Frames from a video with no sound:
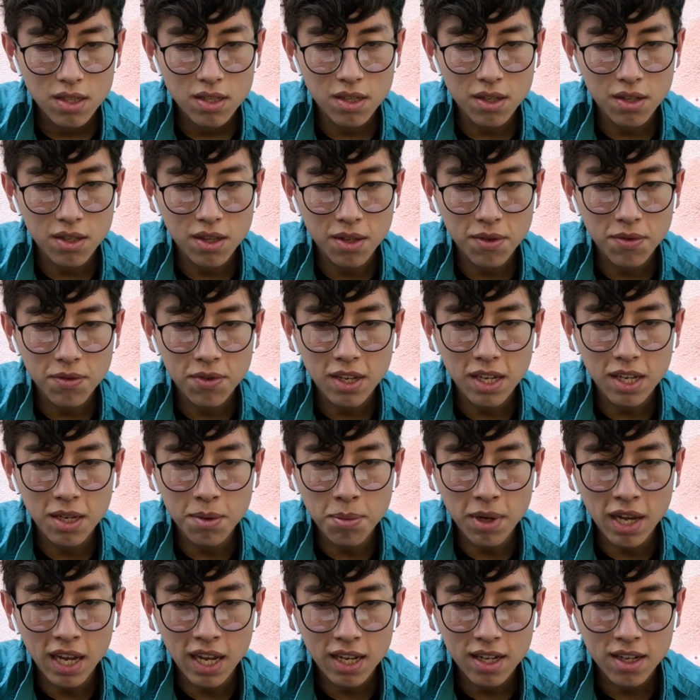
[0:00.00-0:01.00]
Turn the
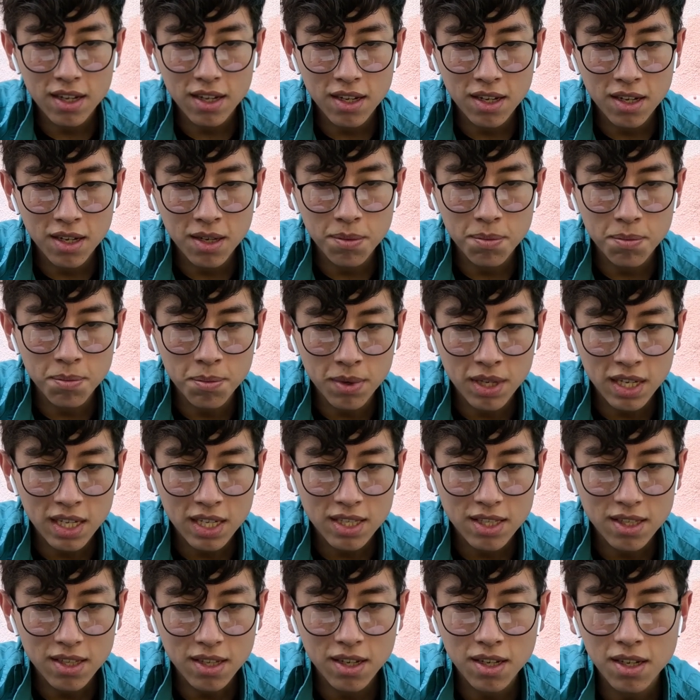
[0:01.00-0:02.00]
feedback up,
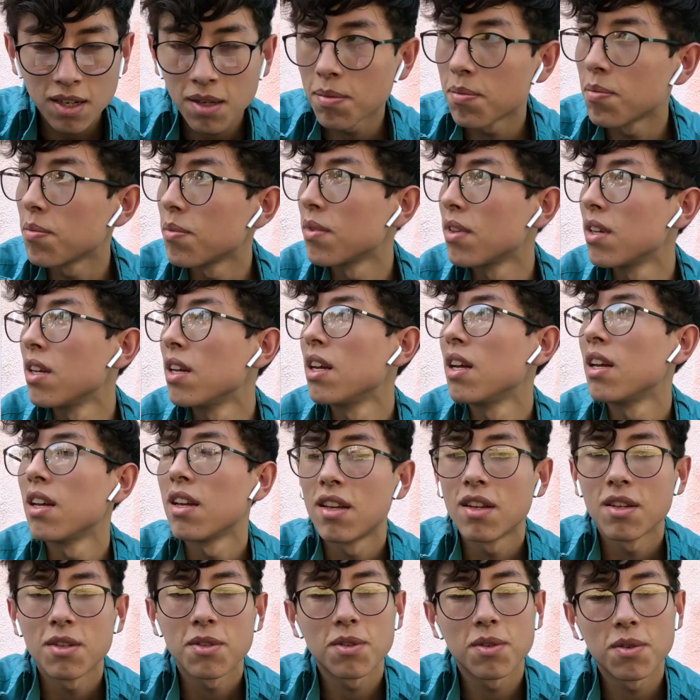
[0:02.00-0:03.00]
mix up.
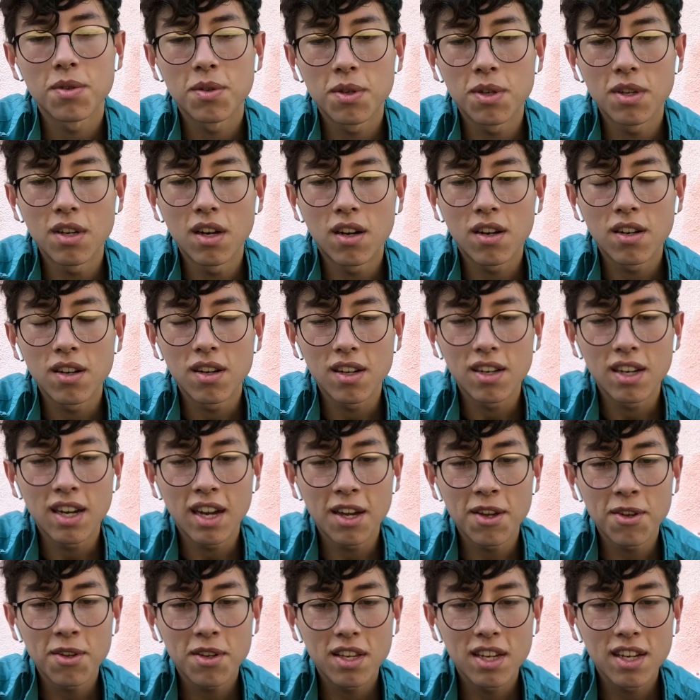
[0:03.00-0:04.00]
So
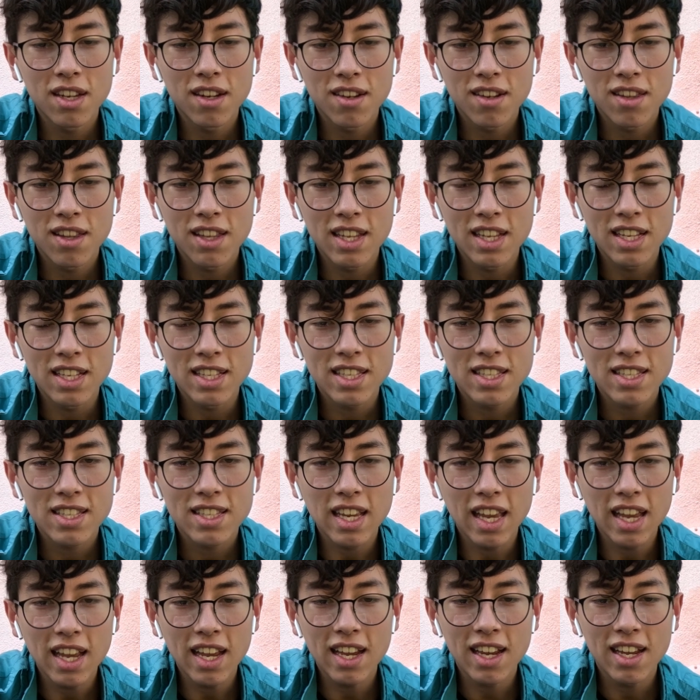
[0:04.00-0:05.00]
now you can hear the
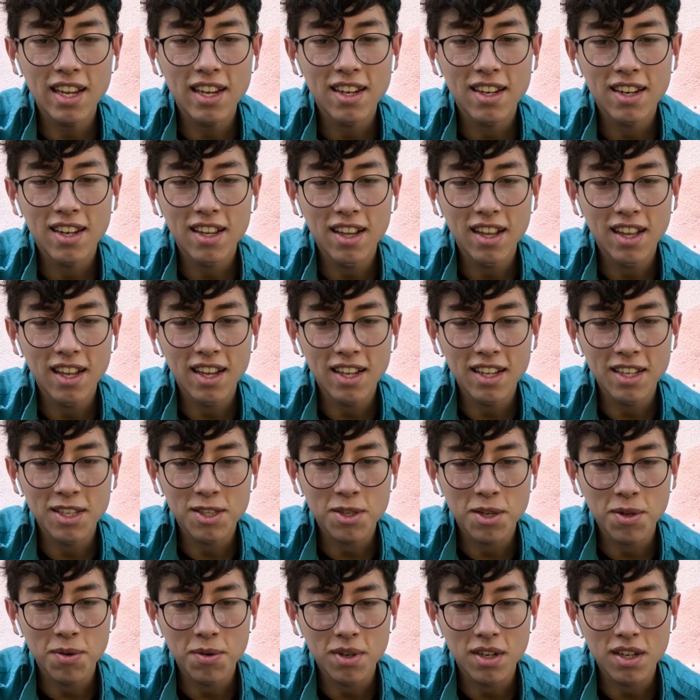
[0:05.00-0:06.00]
insane
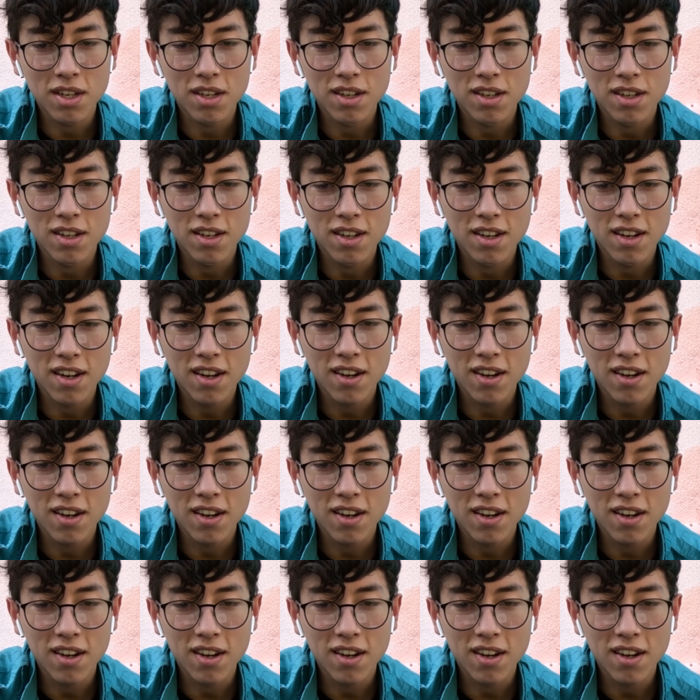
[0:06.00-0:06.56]
delays going on.